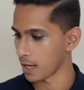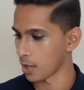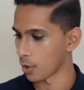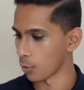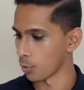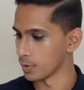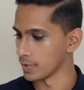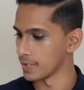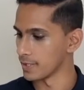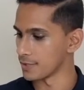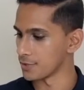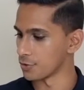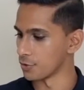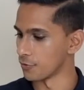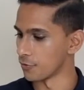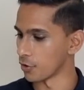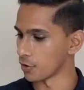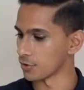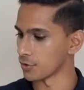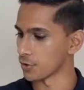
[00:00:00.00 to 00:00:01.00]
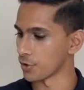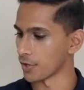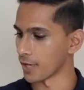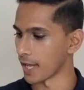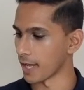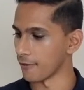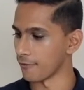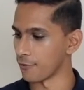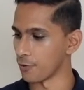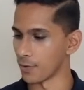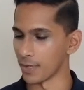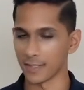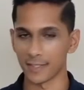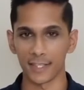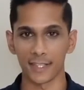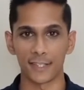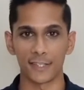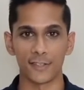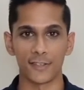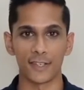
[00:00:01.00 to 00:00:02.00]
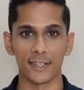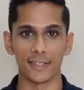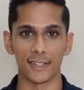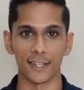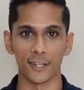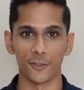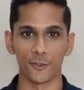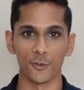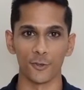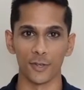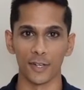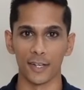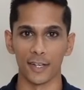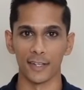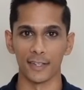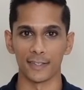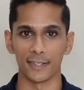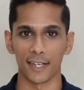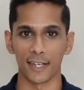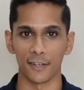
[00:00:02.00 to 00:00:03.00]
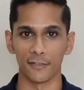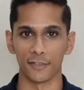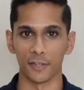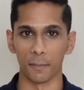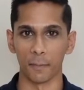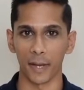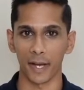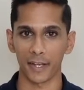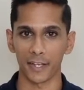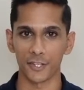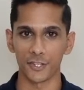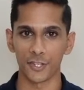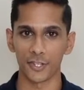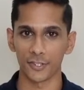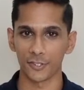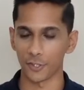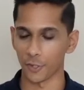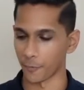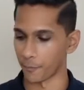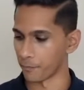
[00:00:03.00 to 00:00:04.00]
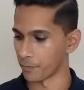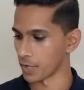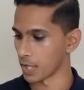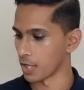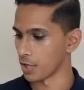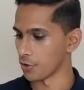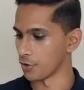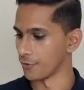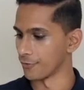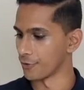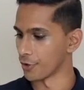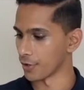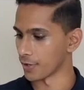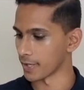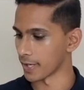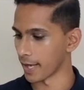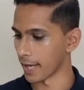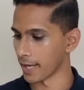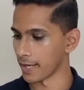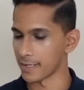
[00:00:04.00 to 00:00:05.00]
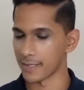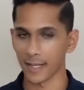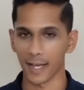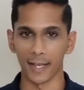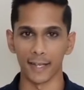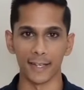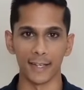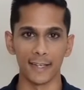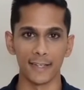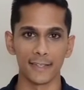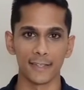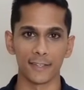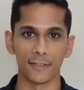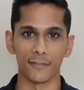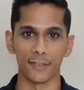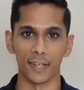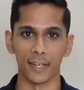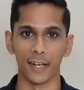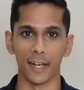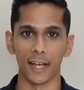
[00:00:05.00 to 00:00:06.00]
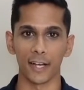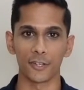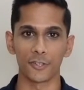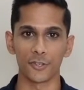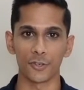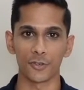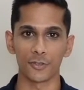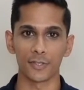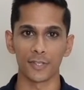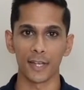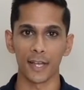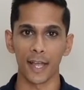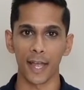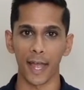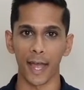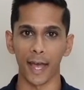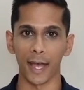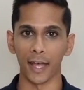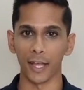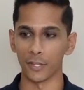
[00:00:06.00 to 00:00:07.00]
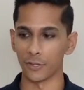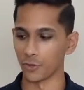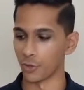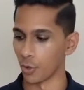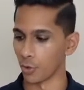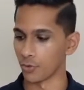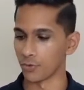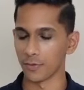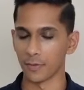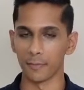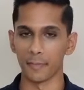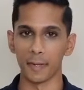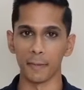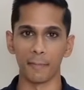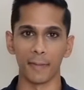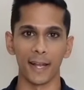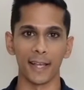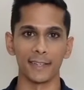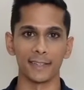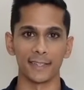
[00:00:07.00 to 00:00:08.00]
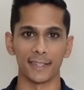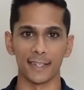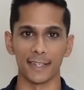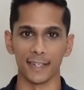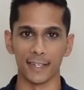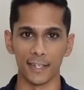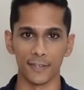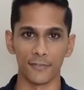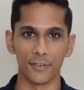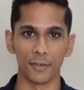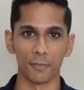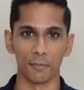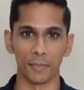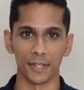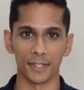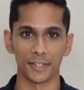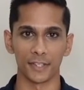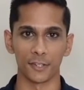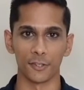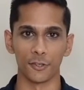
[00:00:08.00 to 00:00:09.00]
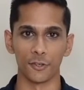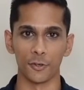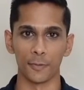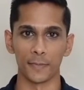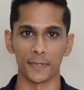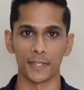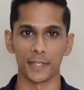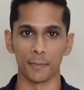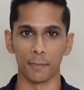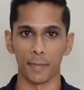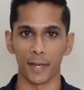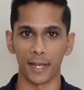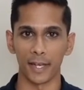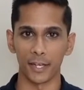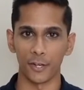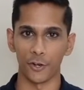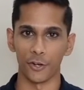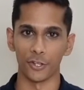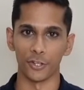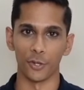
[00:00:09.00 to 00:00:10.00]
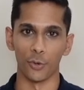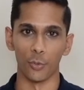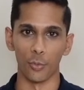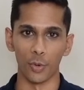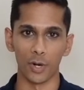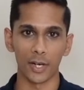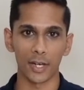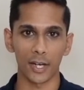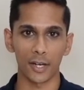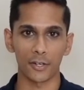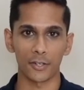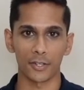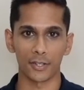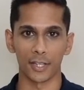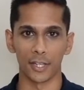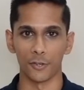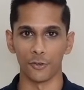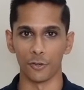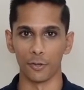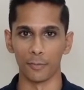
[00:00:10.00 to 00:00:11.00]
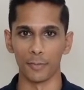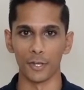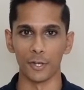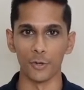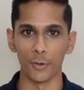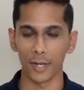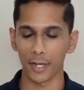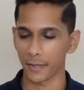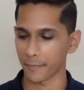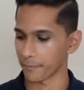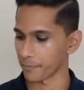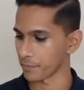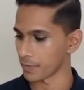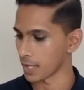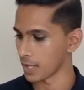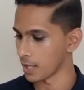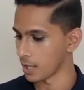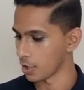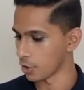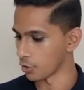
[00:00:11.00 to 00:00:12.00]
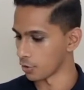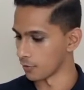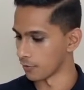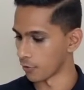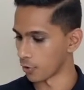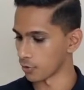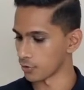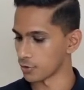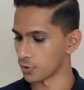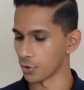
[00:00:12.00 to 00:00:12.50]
With this, you've also got a few accessories included inside of the packaging. So you've got 8 adhesive electrodes, and those will be placed in different muscle groups depending on the workout that you'll be doing. You've also